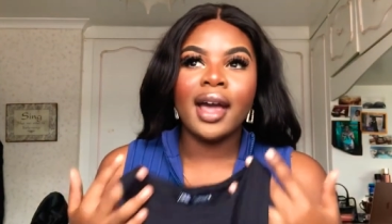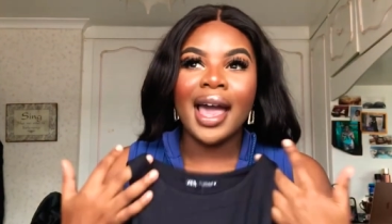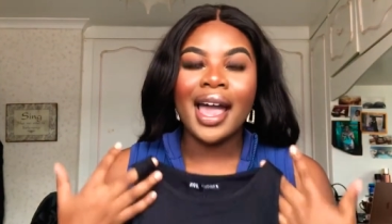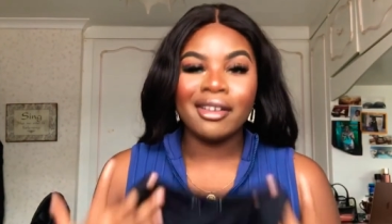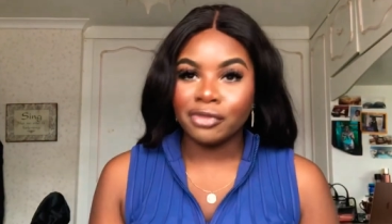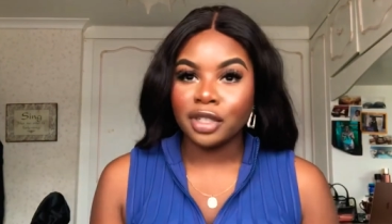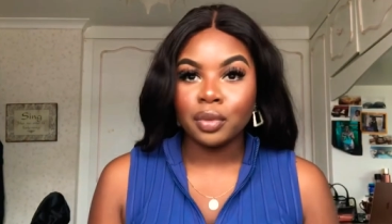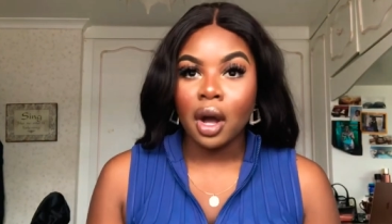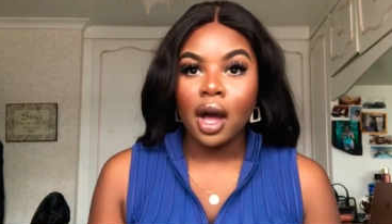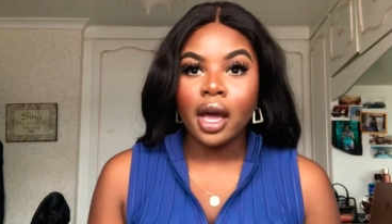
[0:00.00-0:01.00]

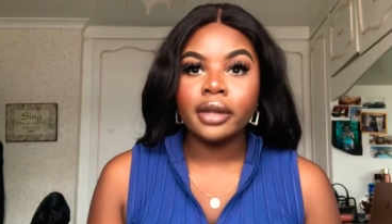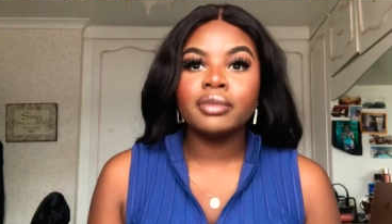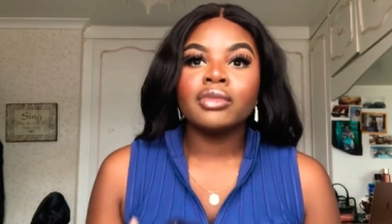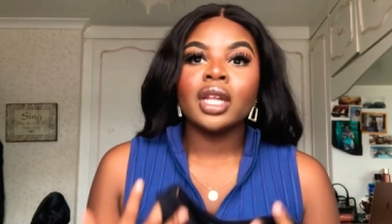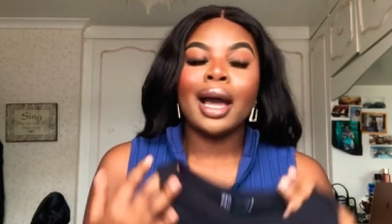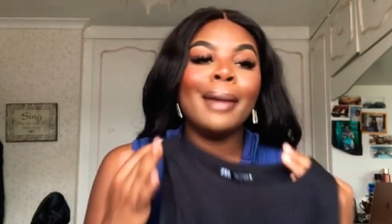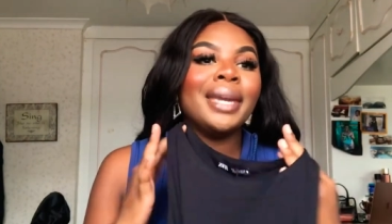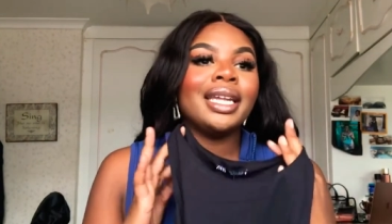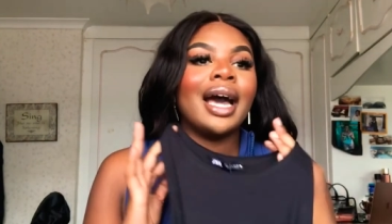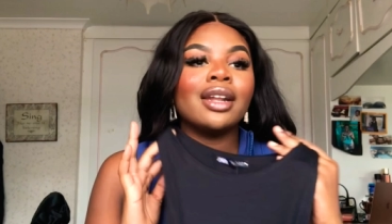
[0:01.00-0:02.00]
everyone. I mean,
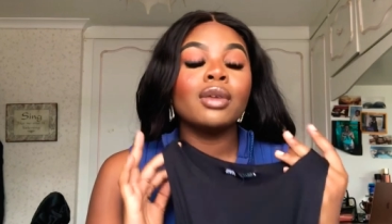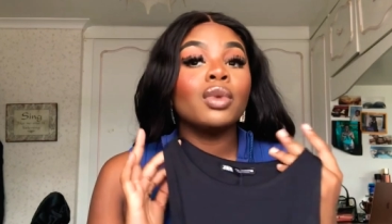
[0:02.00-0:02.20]
I don't.